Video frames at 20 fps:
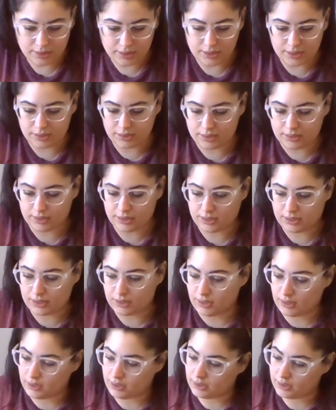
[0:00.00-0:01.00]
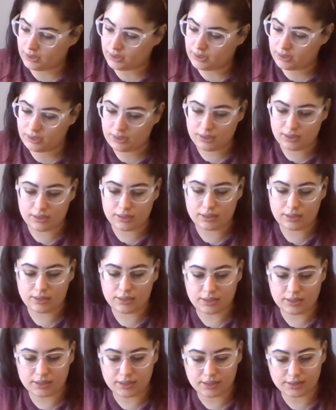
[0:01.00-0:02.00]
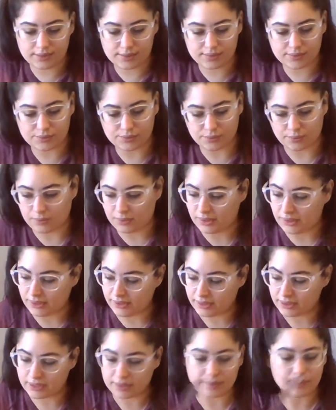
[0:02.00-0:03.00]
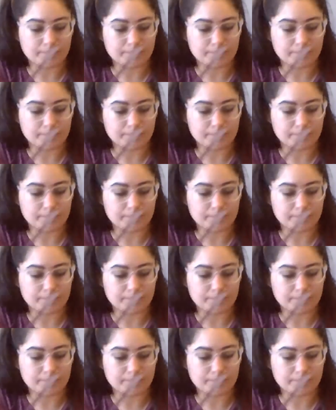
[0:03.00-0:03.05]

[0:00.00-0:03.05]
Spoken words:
and then this one.